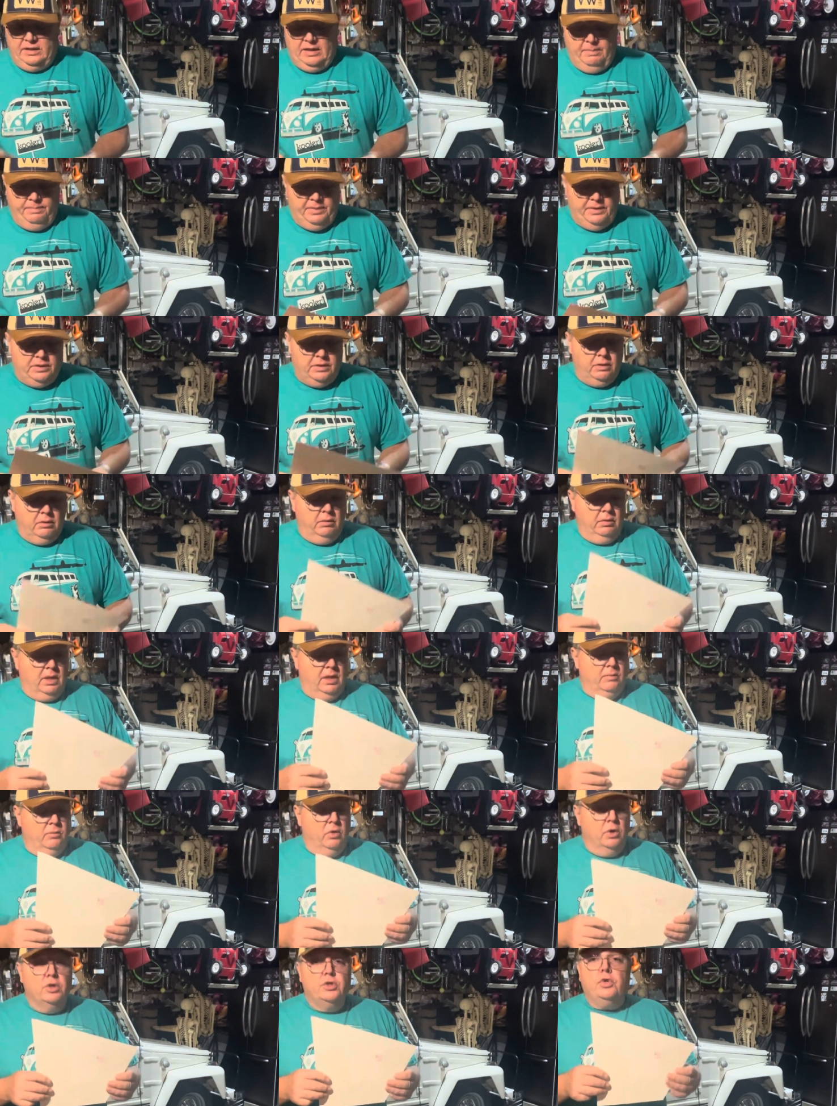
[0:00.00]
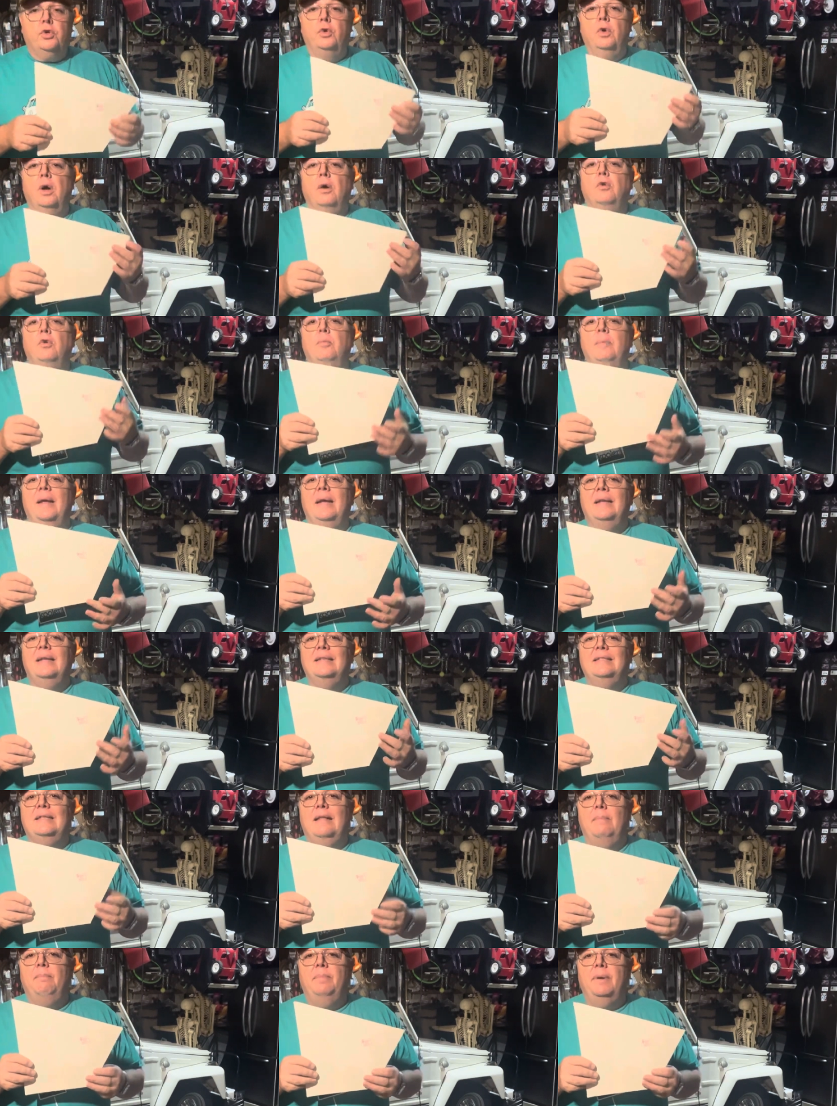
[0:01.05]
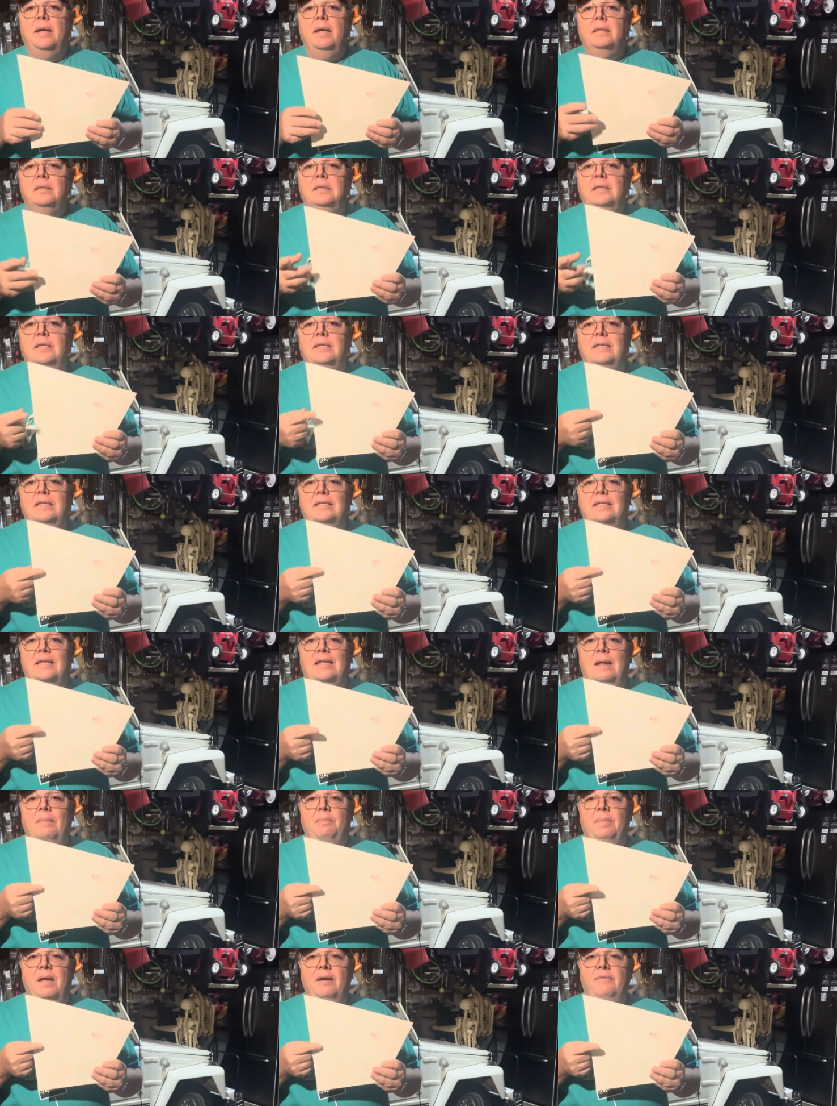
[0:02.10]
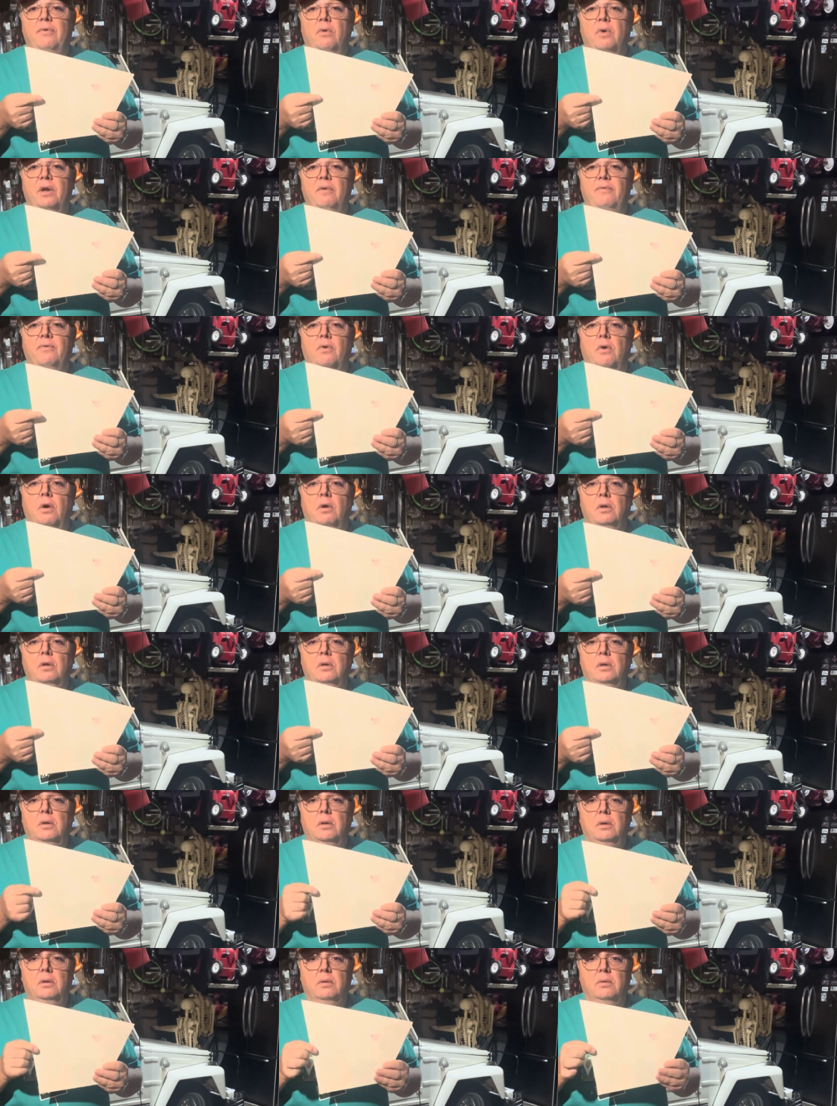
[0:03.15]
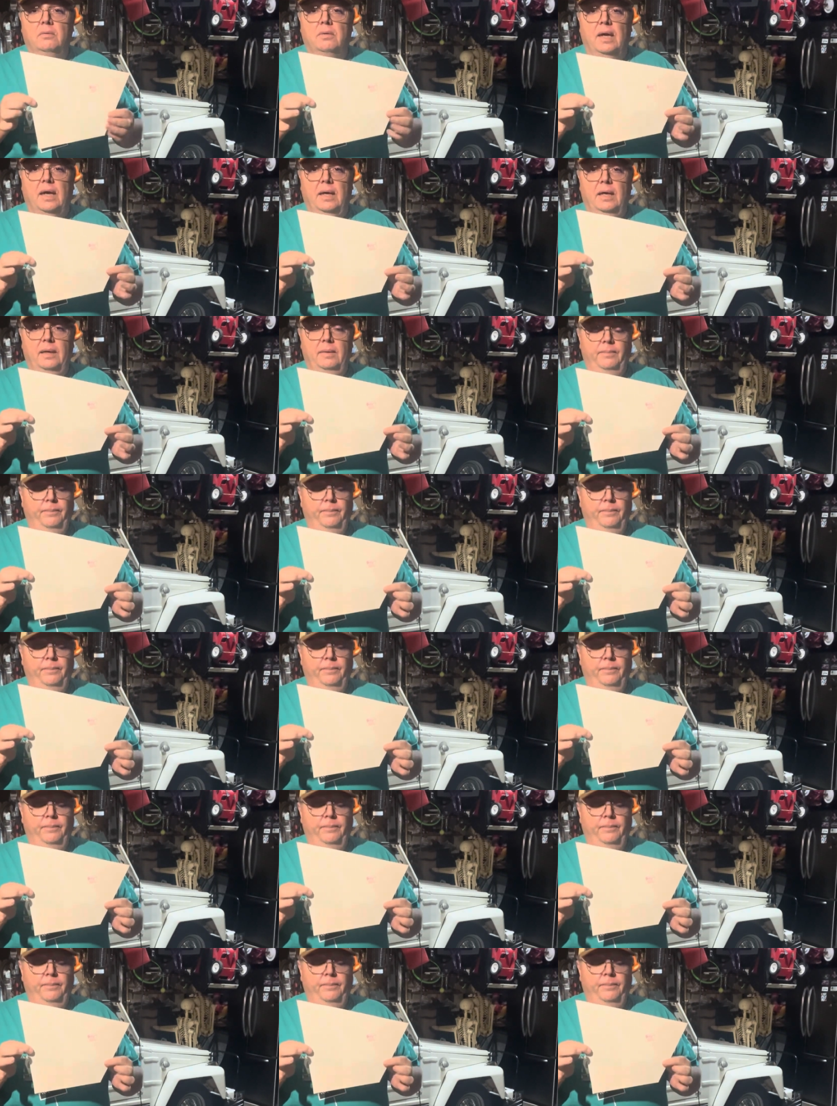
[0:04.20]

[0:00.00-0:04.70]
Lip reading: episode, I'm going to show you how to make these templates. This is the template for the front, right?